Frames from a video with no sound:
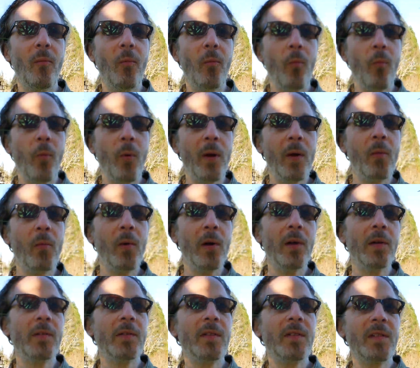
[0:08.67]
we
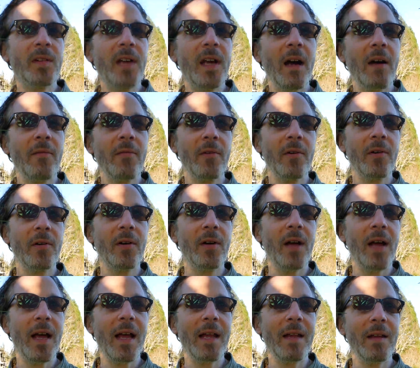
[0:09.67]
will discover,
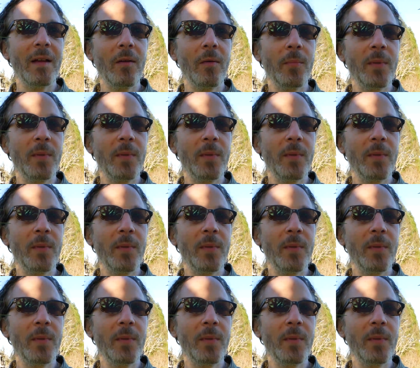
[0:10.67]
and it'll